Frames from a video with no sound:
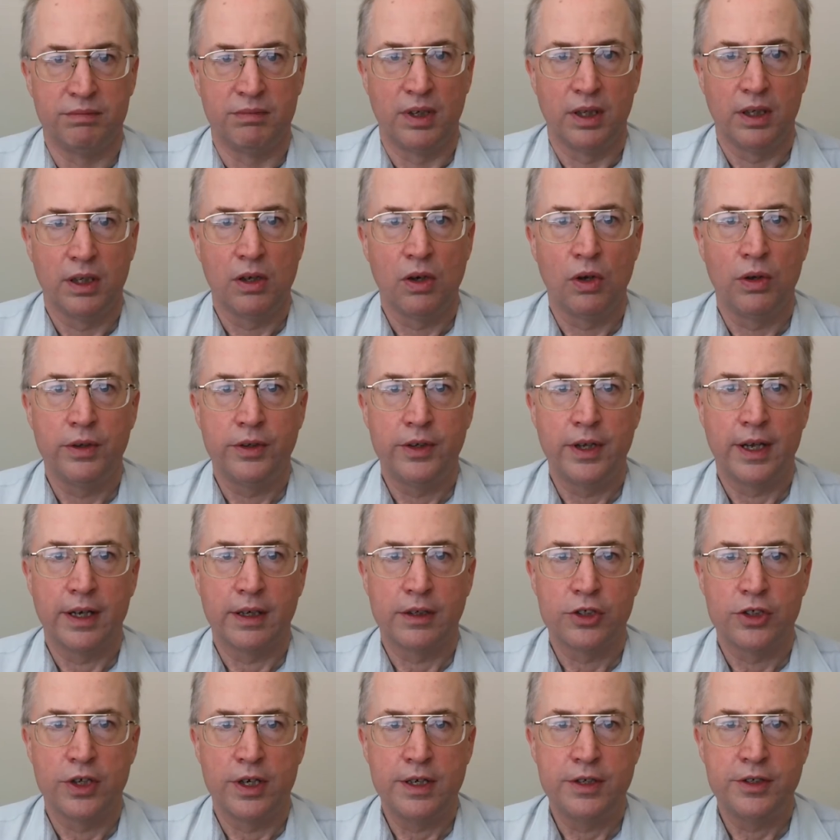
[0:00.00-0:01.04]
Contact
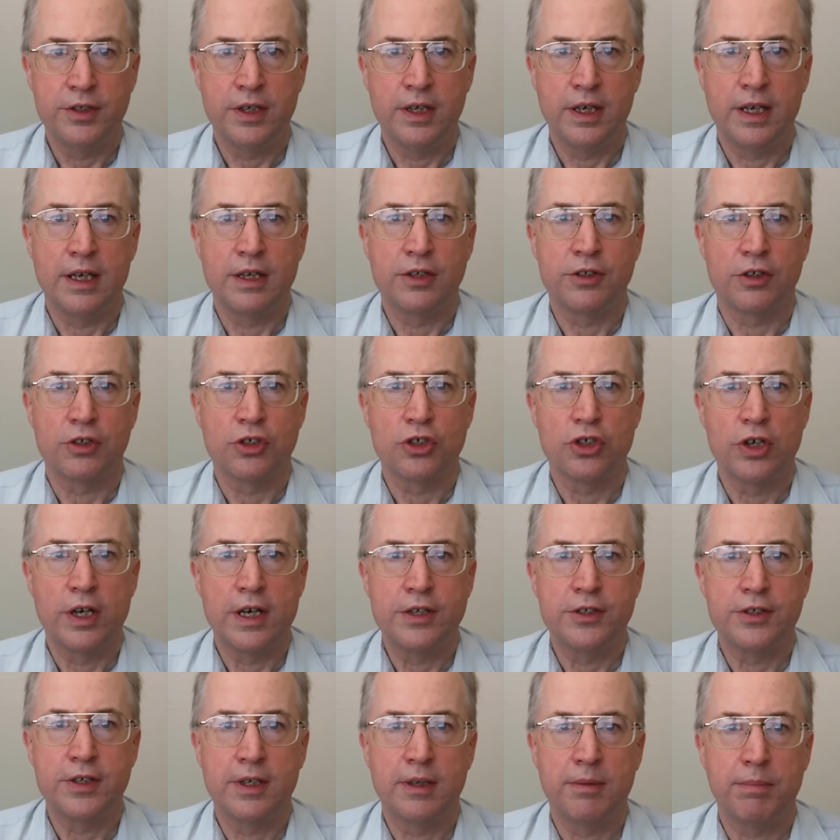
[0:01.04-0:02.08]
tracing is
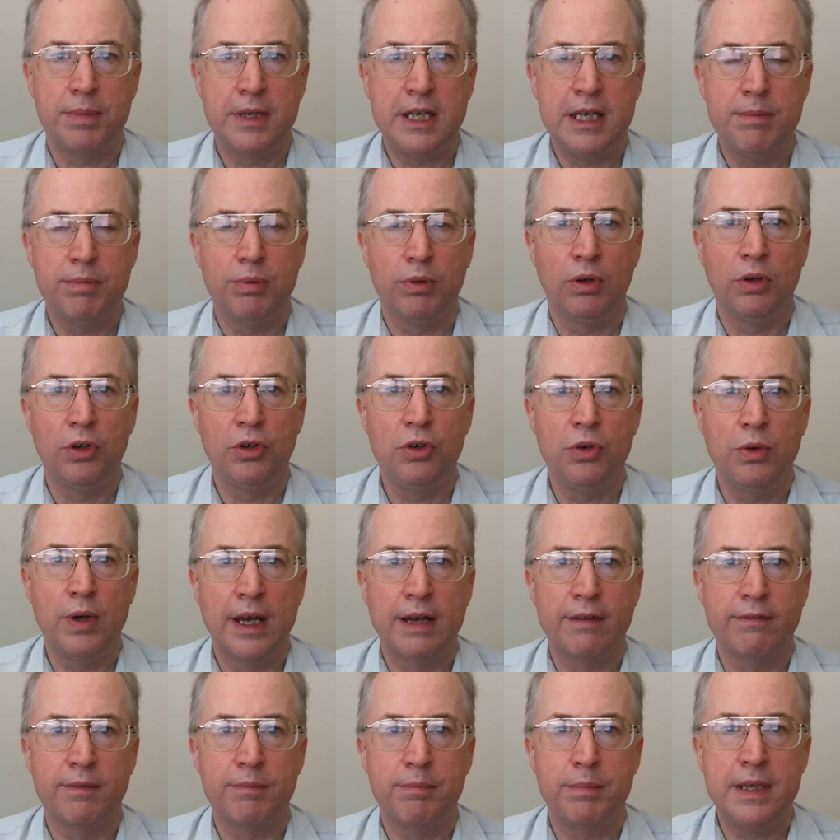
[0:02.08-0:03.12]
tracing people who
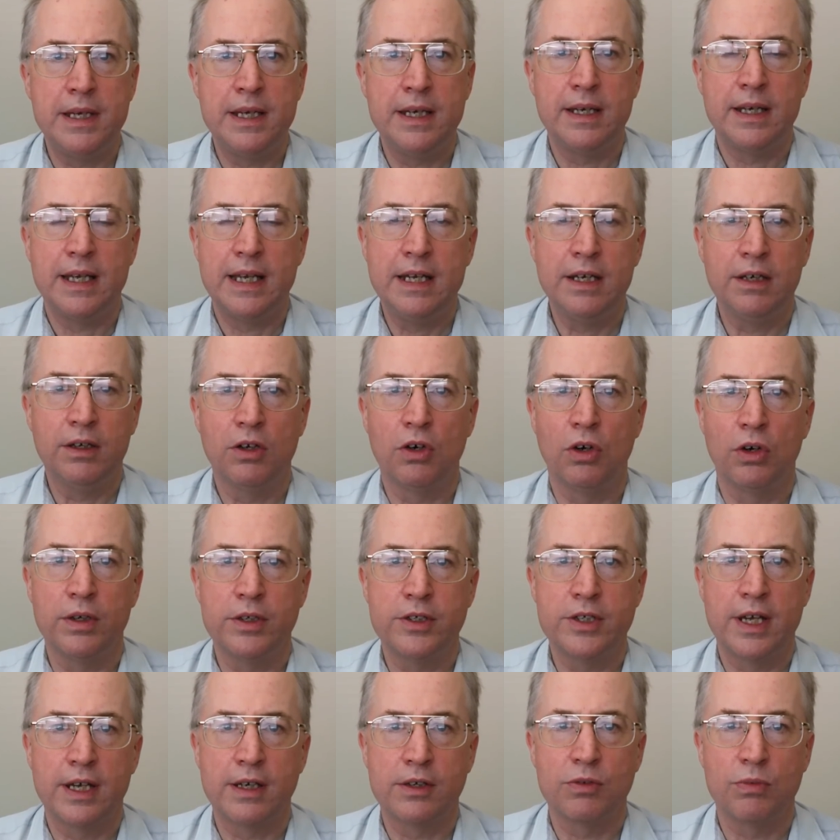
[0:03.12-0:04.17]
have been in
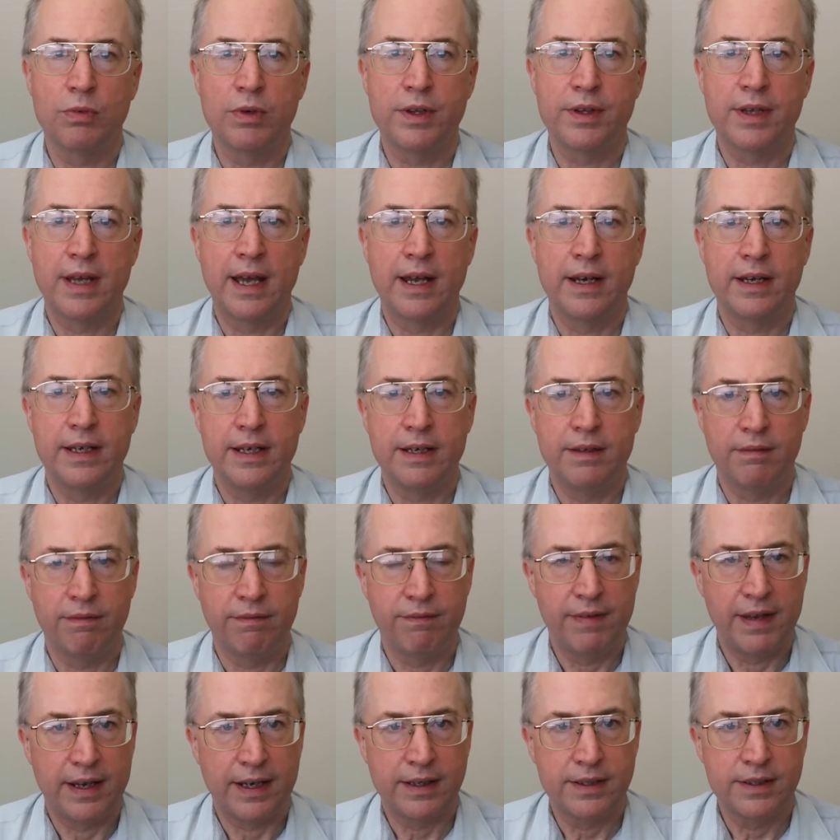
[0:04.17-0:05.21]
contact with an
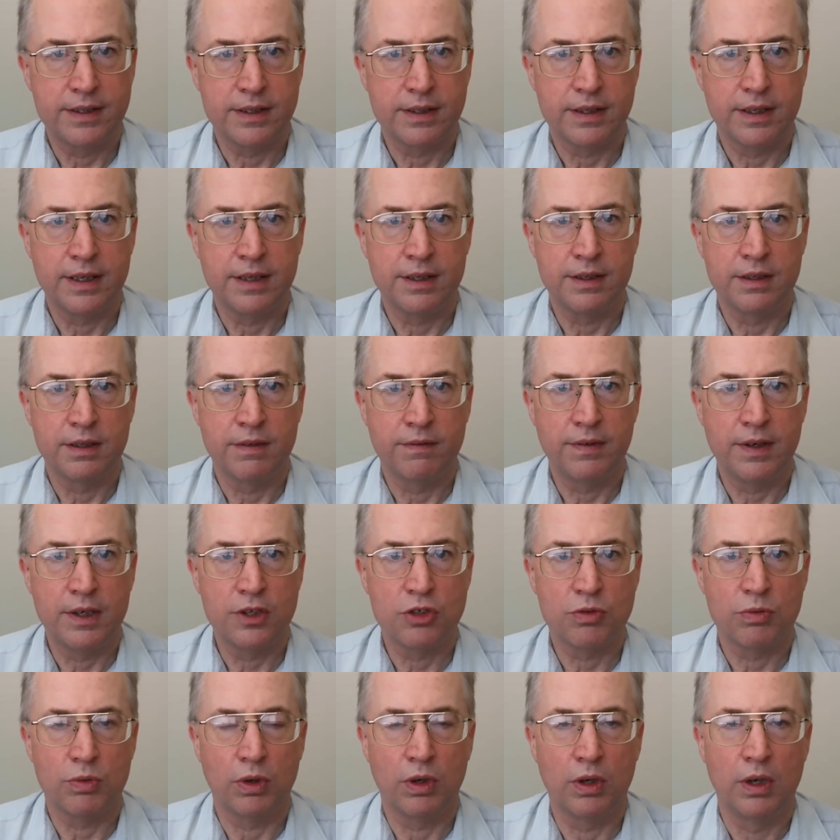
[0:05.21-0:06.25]
infected
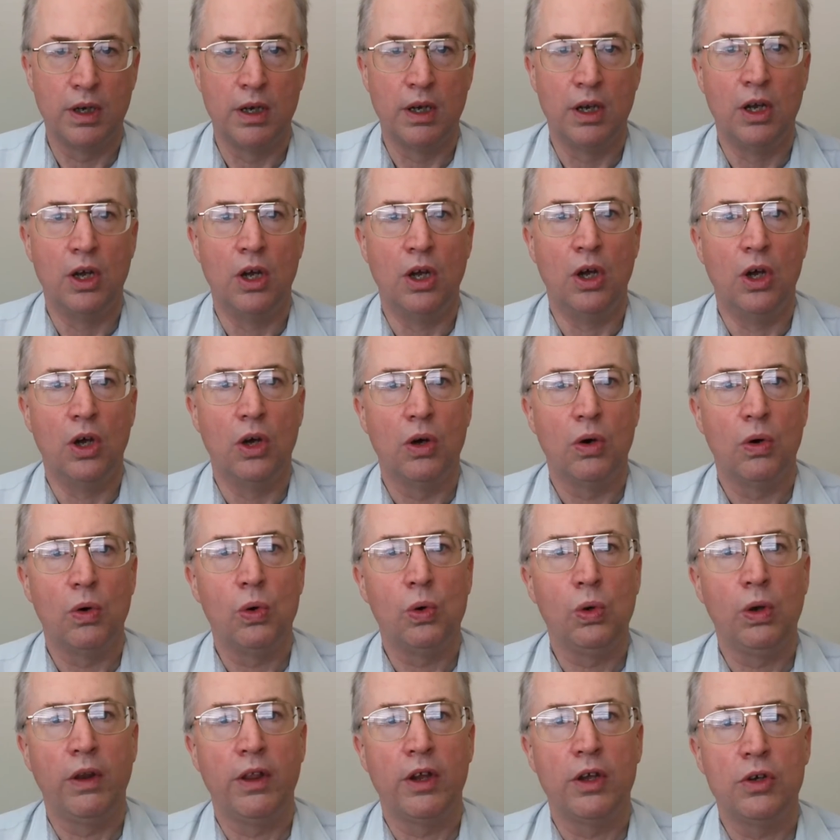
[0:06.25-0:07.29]
individual.
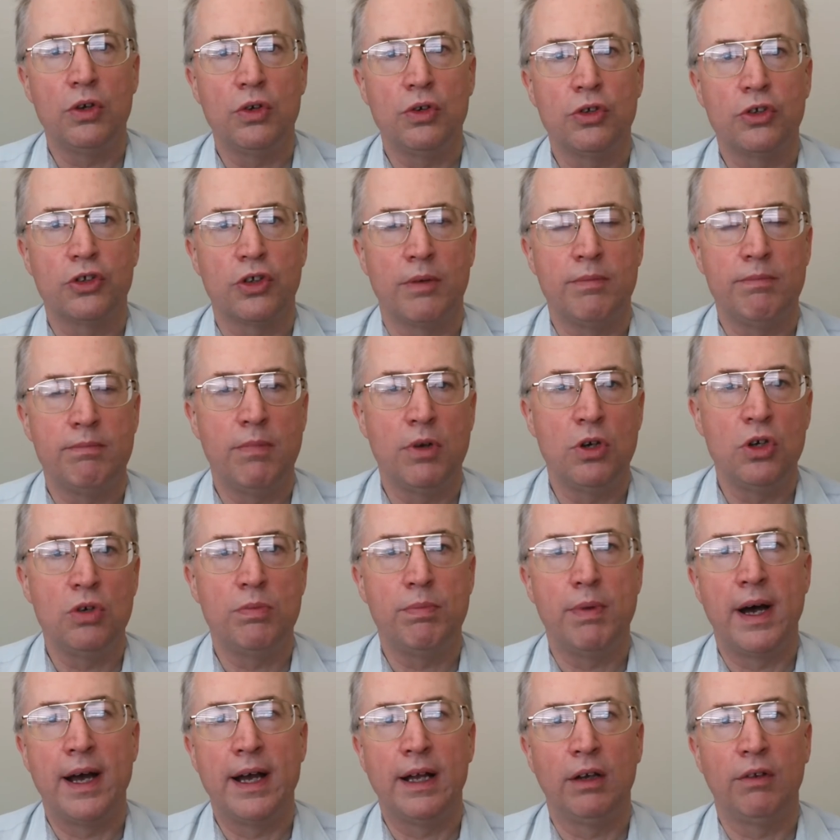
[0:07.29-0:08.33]
All those
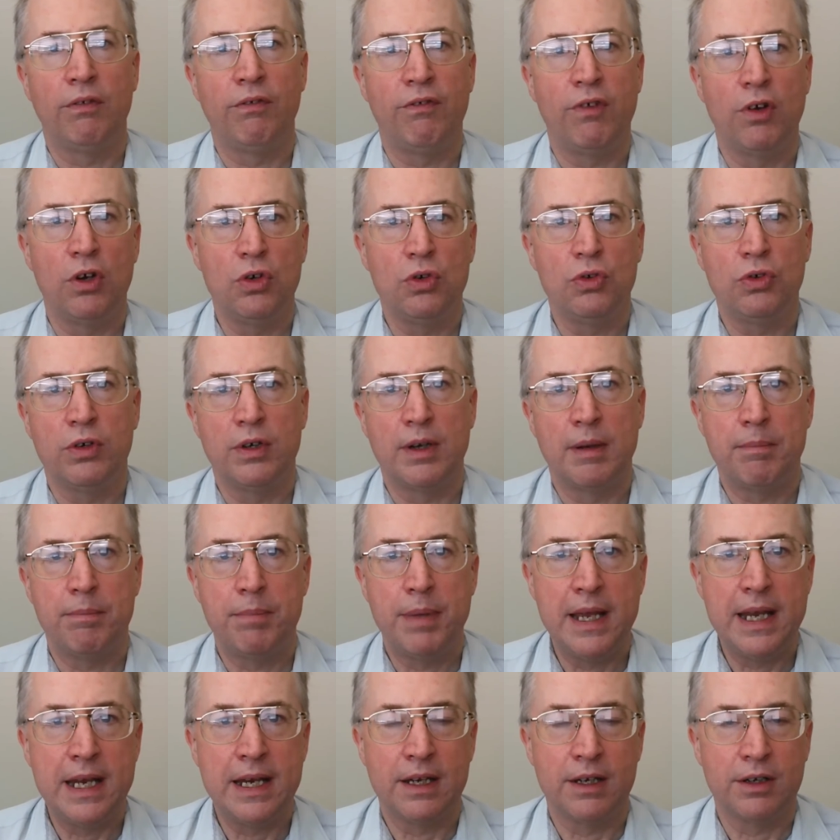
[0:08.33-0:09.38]
mobile phone
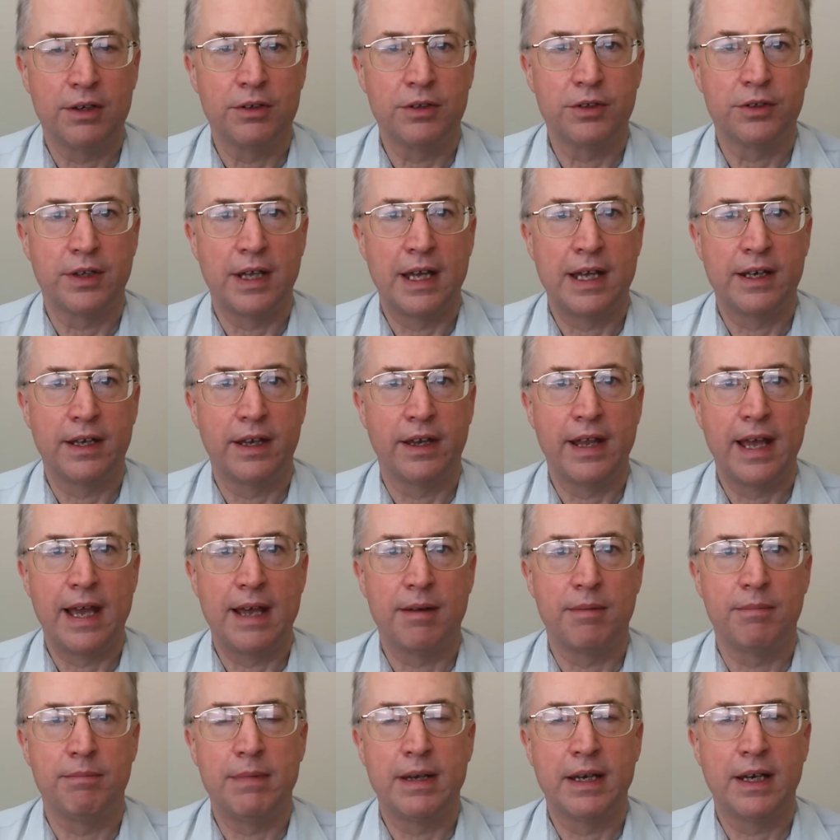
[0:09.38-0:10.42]
pings and
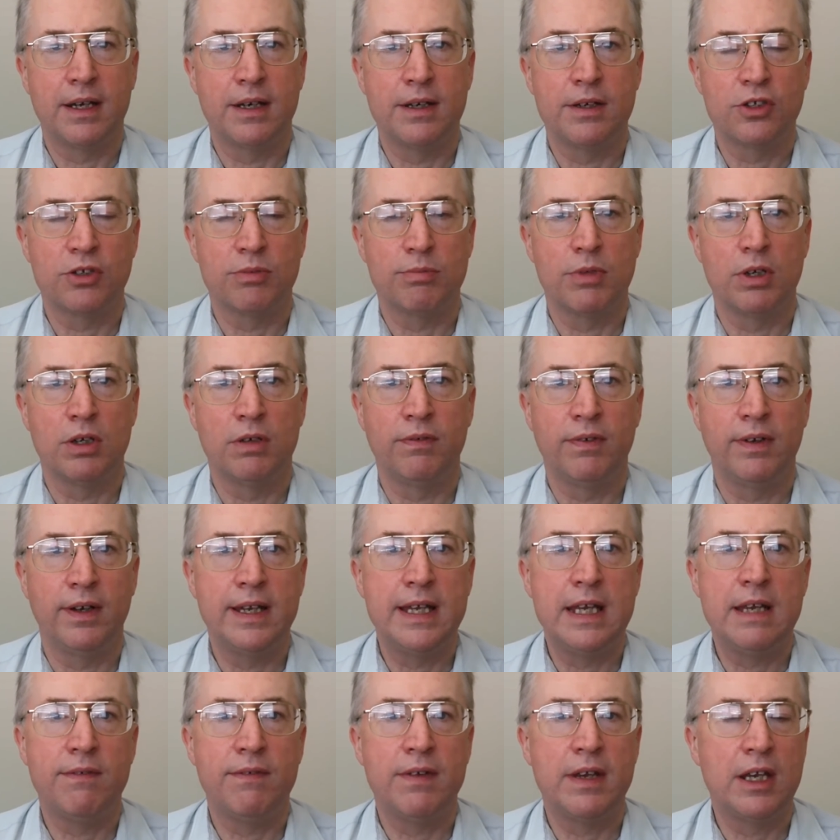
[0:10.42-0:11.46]
that mechanism of
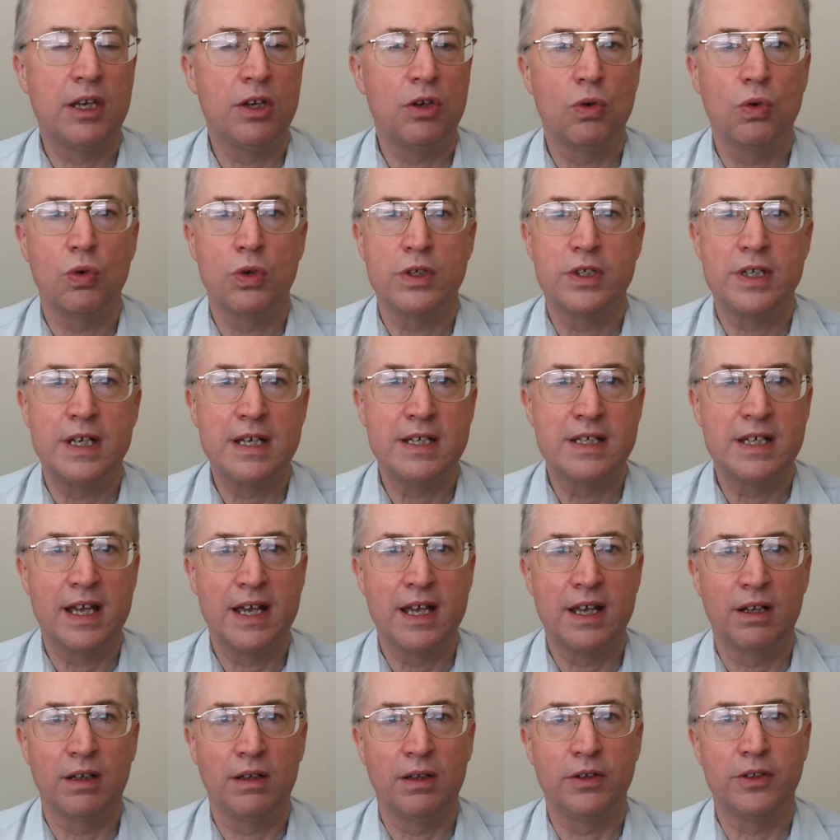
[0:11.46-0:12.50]
leaving your
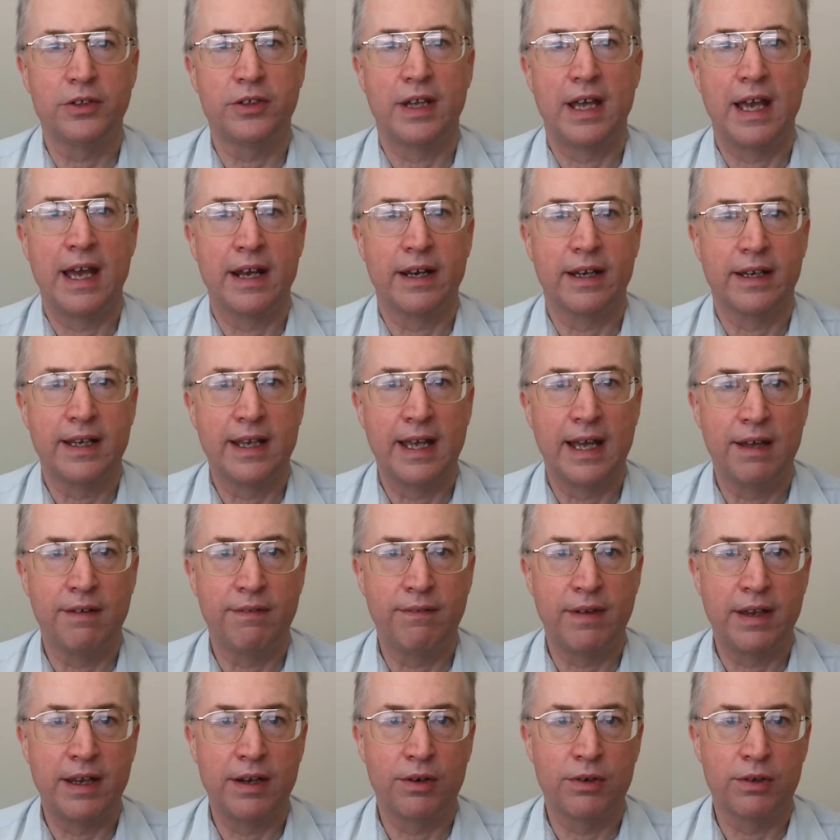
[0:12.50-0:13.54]
details at a
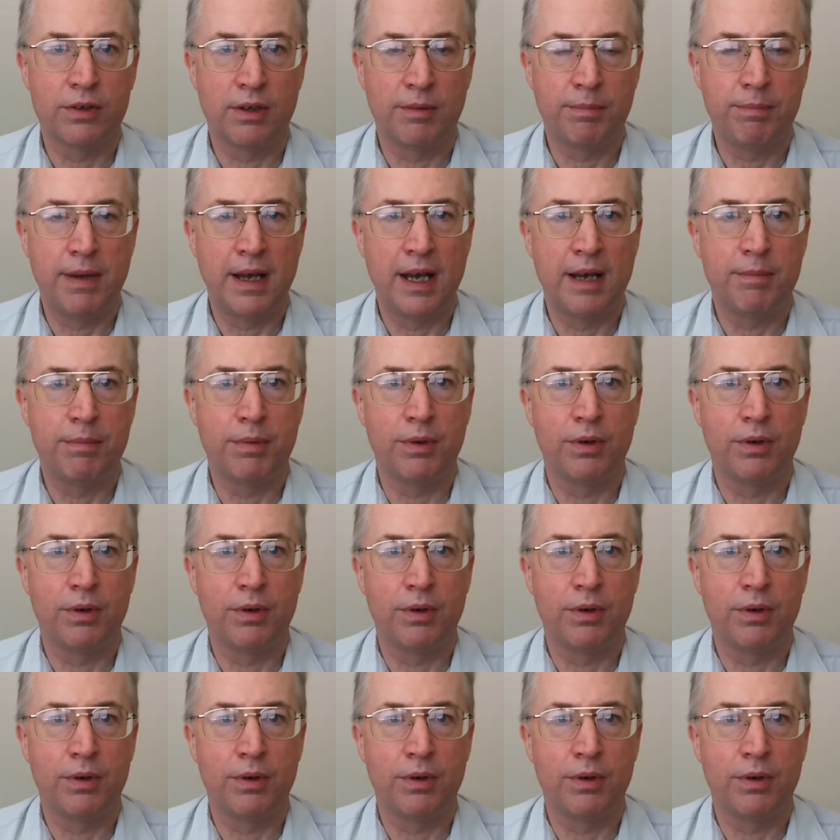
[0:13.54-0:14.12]
cafe or a pub